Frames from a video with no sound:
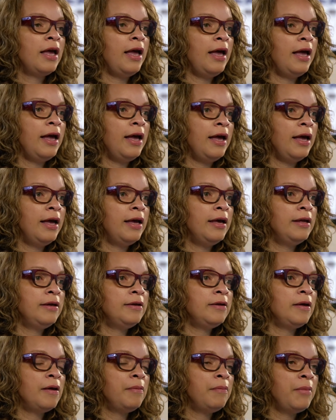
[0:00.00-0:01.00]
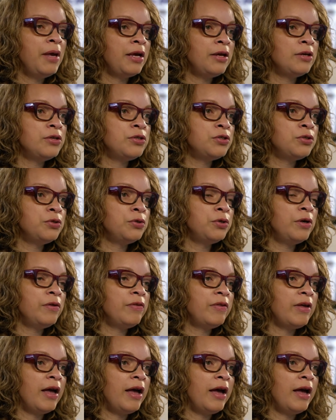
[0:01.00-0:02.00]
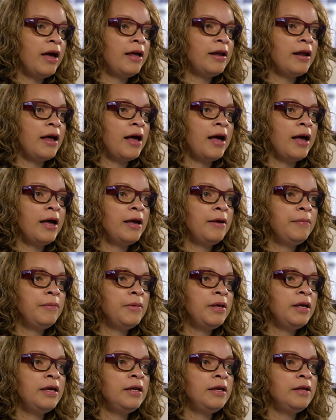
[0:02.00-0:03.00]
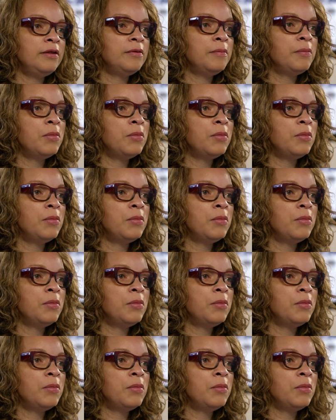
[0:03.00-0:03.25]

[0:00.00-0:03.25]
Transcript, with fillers: and making sure that I'm hitting the